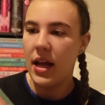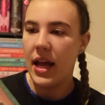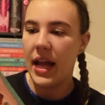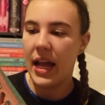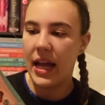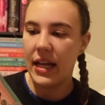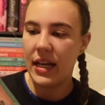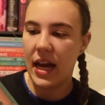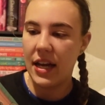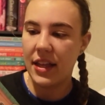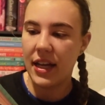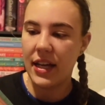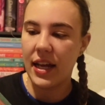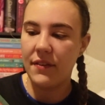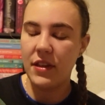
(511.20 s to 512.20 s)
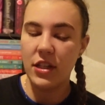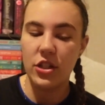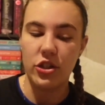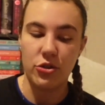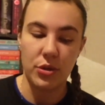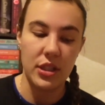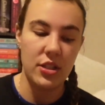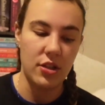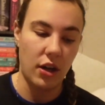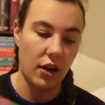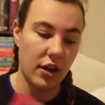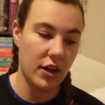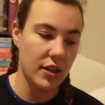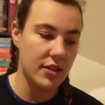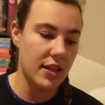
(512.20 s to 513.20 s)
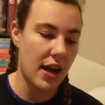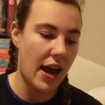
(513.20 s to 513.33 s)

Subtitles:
and I think I gave this 3 stars.